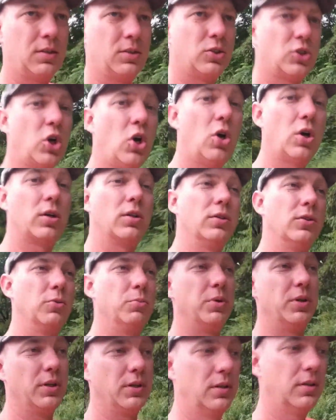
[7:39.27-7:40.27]
talk a little
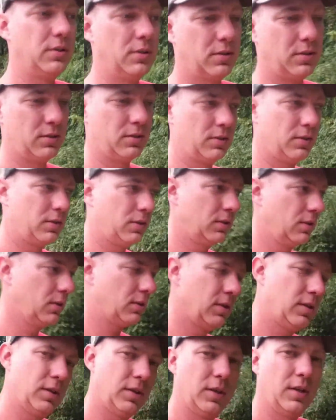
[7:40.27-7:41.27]
bit
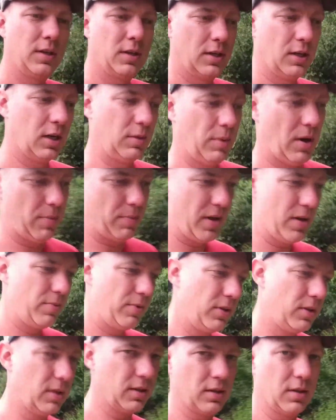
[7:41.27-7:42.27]
about
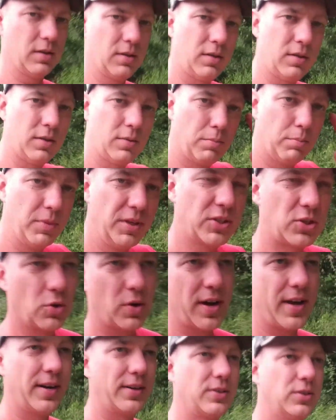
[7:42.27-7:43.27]
maybe the
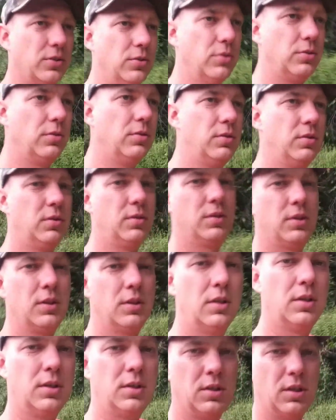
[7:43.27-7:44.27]
mental attitude
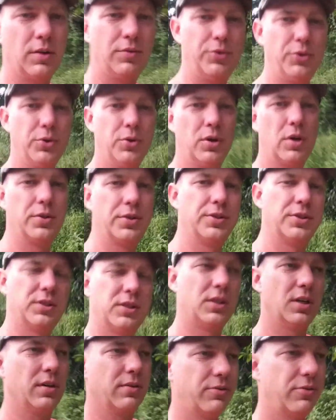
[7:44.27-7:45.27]
of doing all this
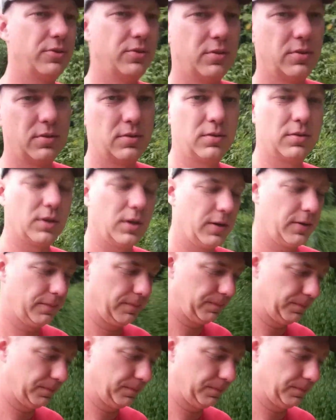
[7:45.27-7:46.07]
stuff, right?